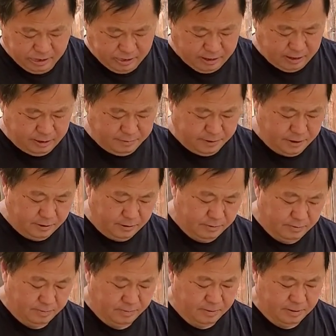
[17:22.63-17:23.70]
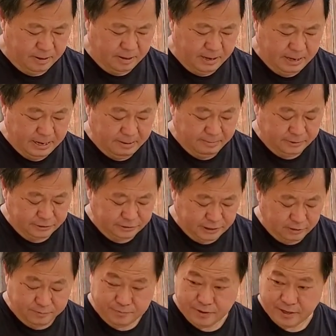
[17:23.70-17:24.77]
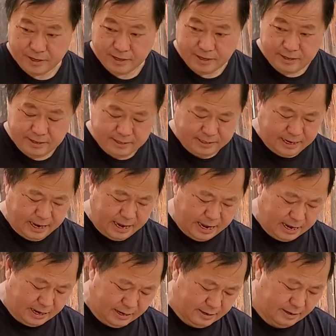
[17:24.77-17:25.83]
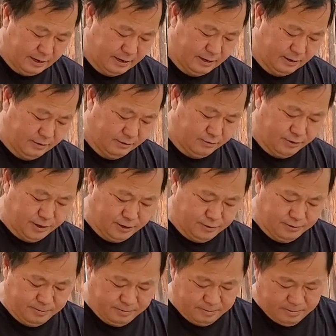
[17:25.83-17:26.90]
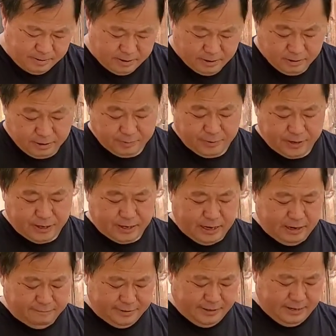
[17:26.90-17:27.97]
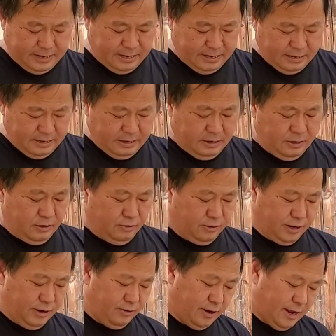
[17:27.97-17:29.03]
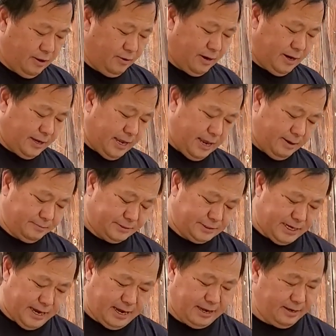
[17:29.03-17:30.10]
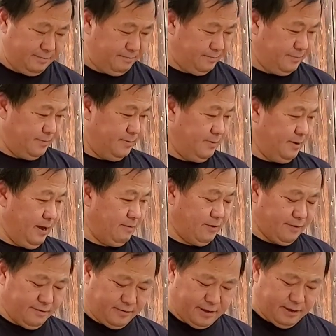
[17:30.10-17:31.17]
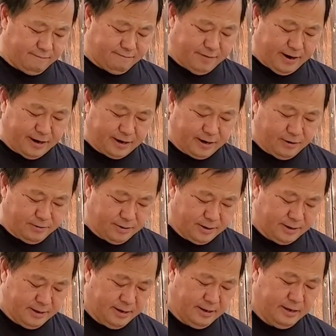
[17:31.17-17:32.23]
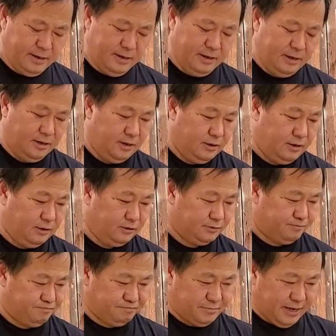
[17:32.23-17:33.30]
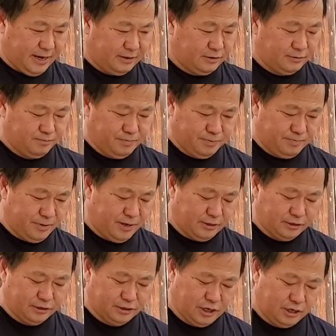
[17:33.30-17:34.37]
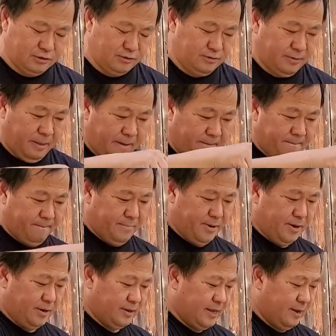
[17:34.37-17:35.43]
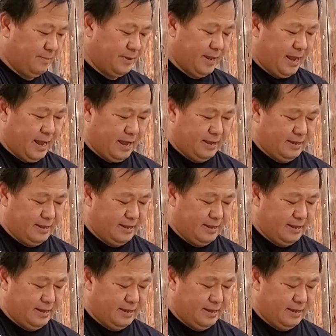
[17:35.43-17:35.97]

Here we go. And you just have to put it in a hot grill. You can put it in the oven, or you're at a campsite. You have your campfire going. You put out charcoal, put it on top of that,